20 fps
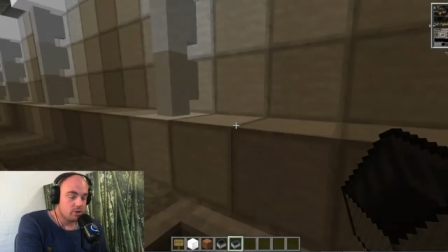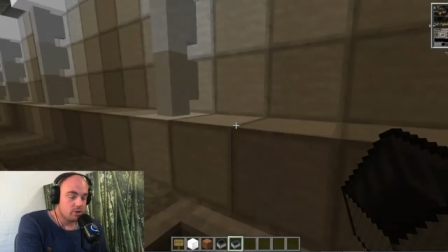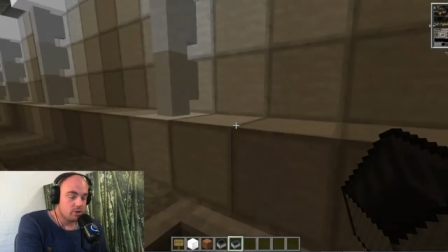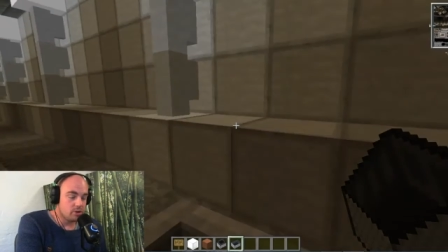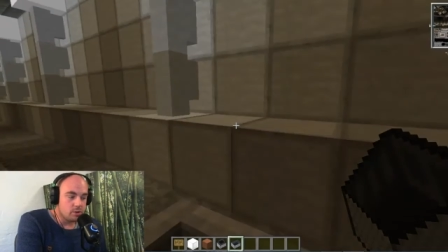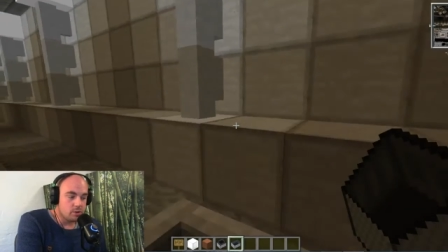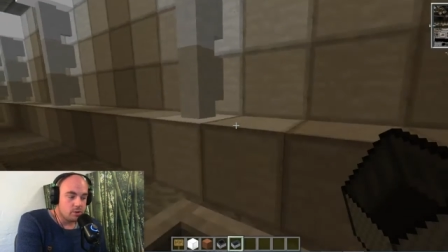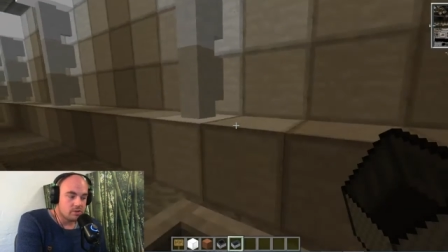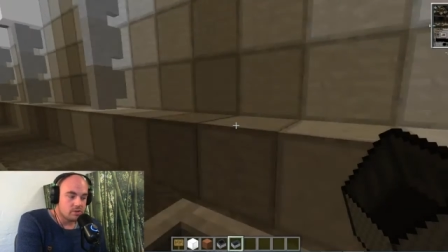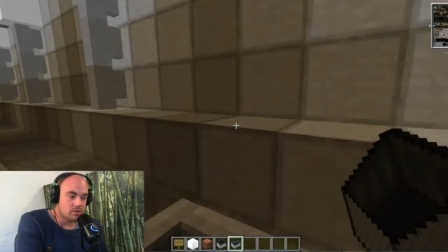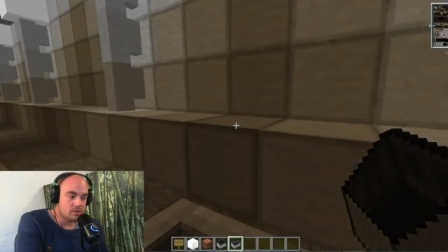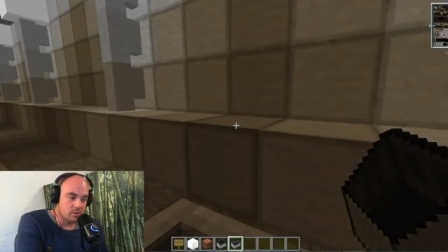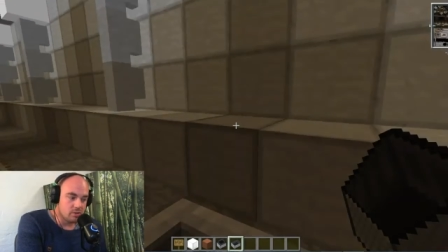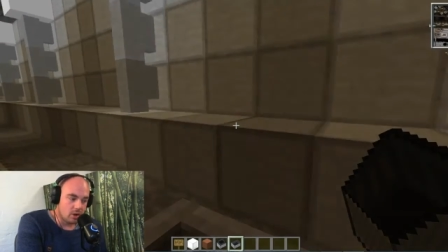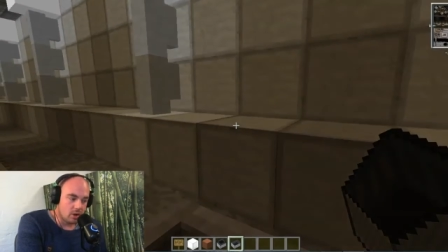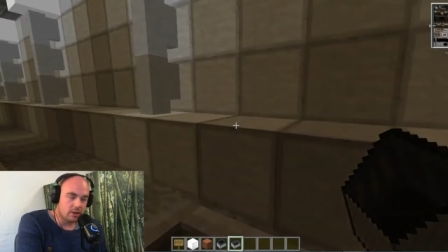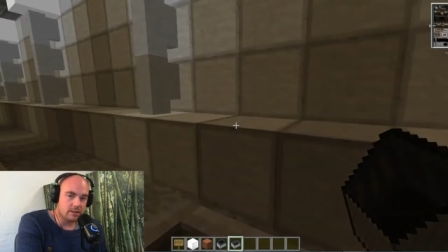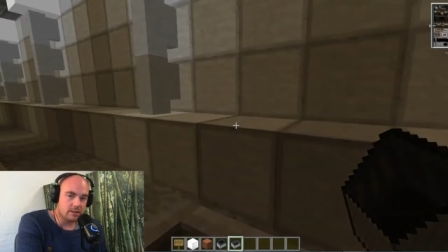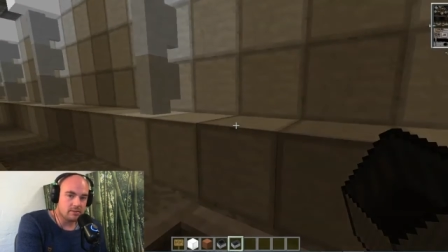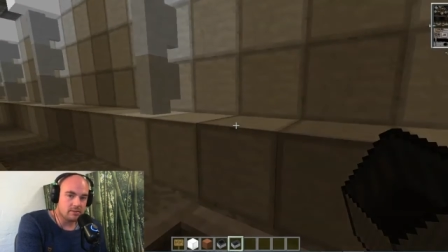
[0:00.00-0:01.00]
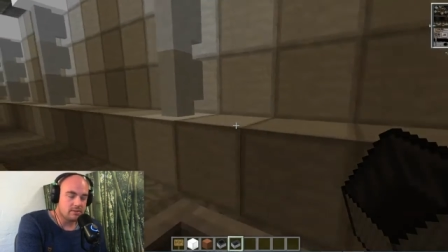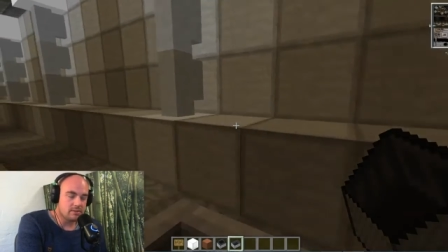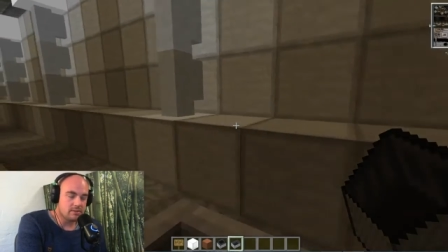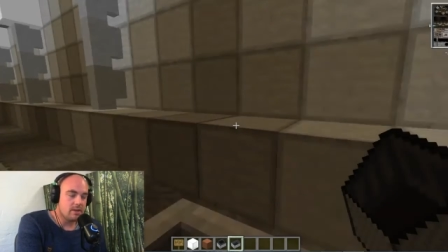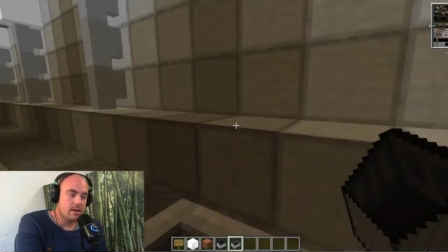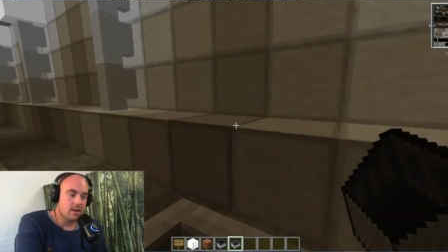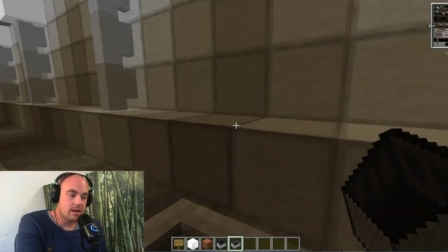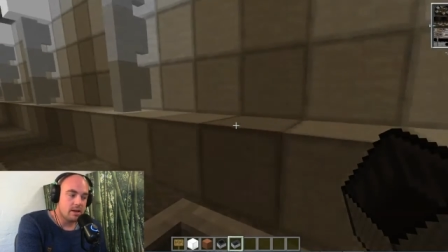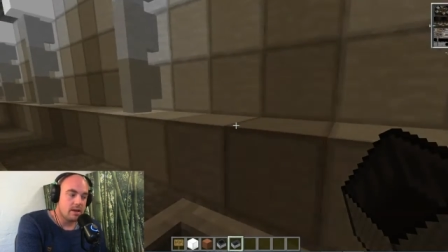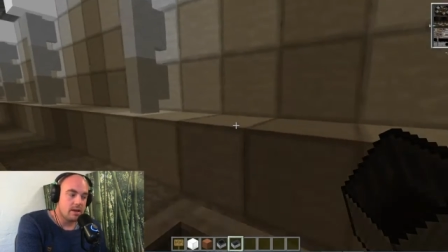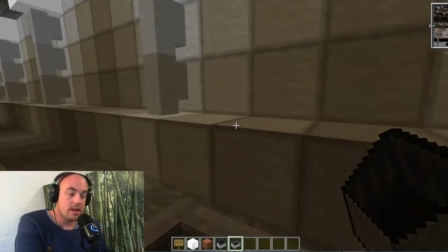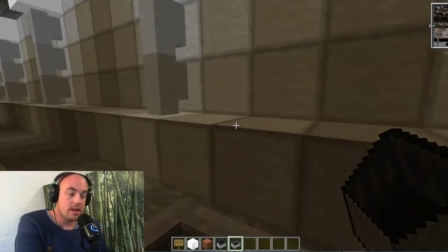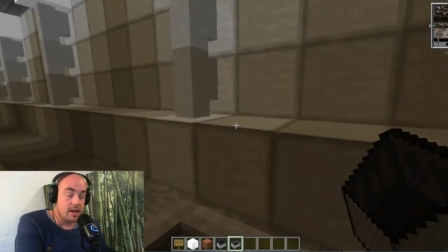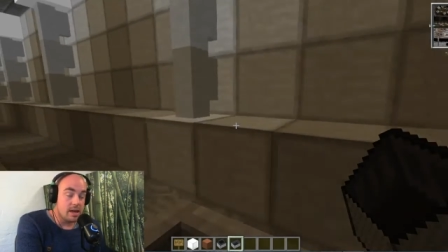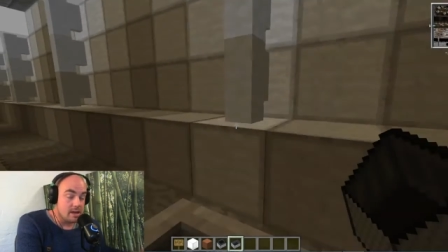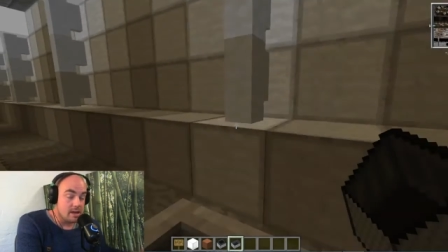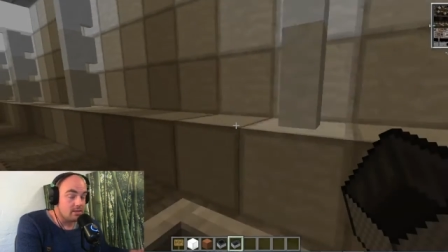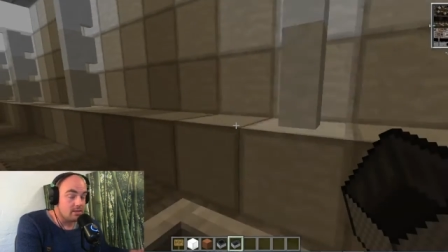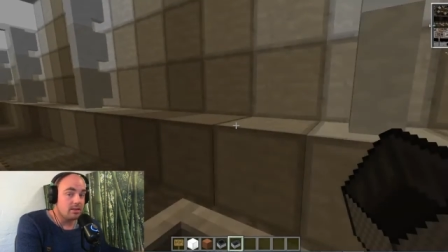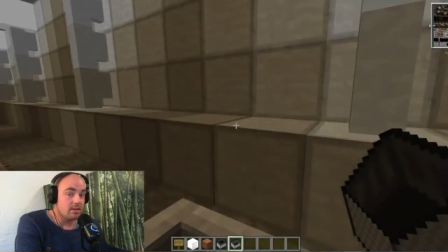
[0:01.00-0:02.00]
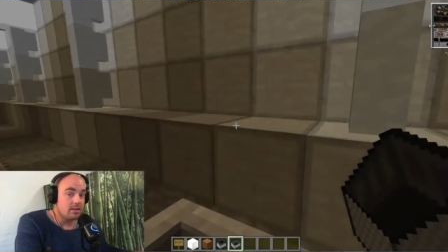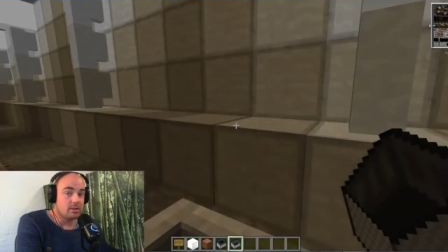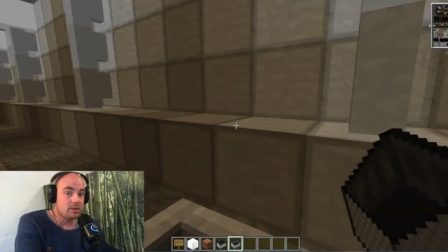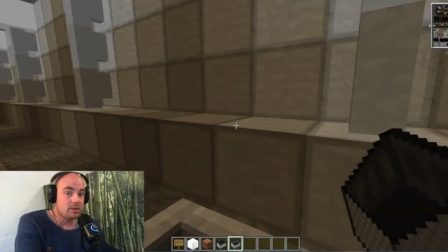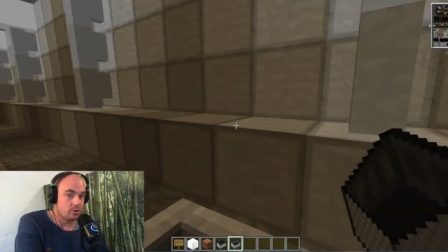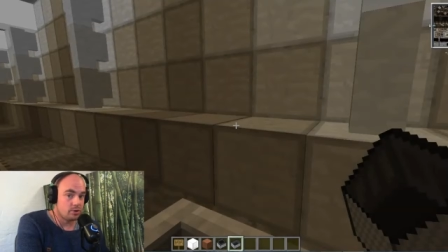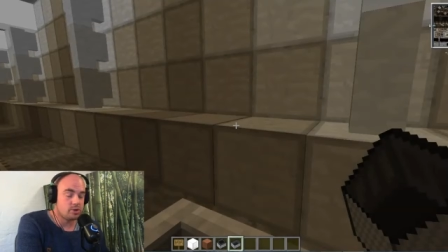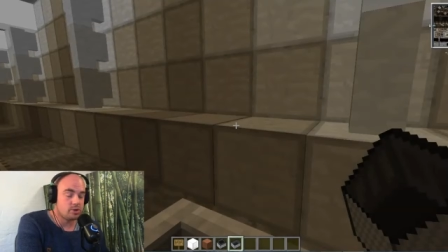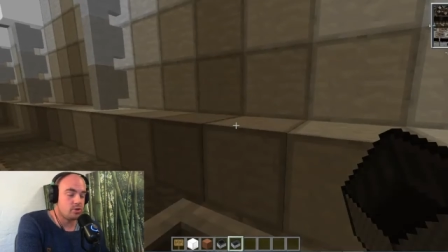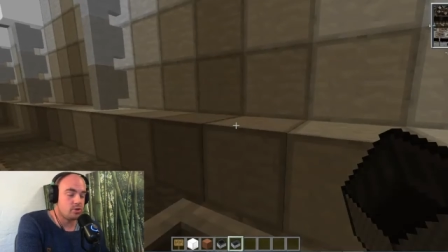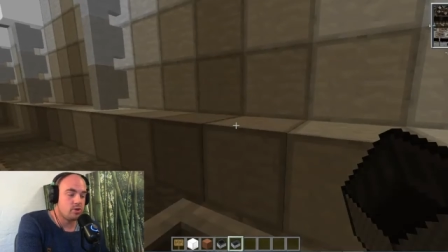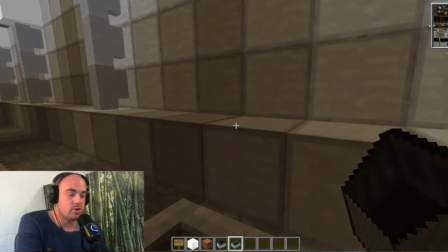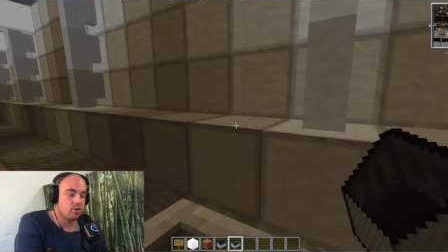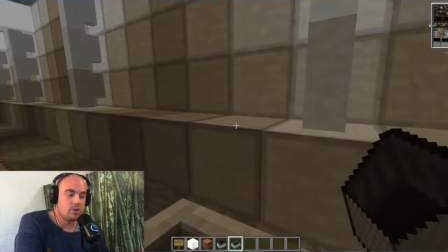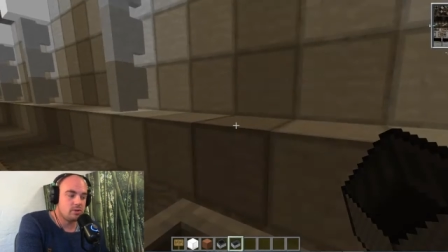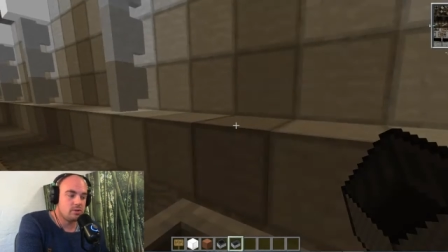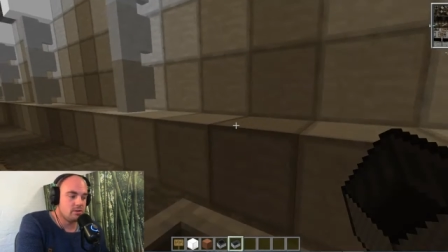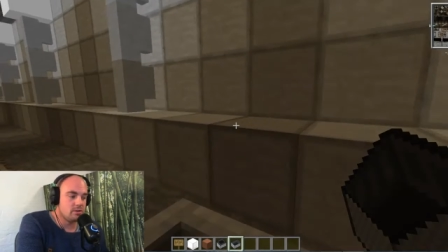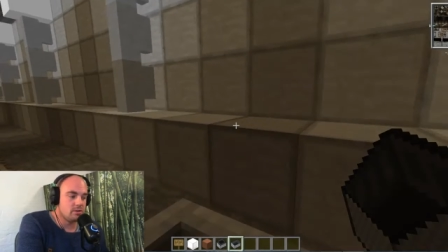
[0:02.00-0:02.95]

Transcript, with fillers: You install it in the launcher, you,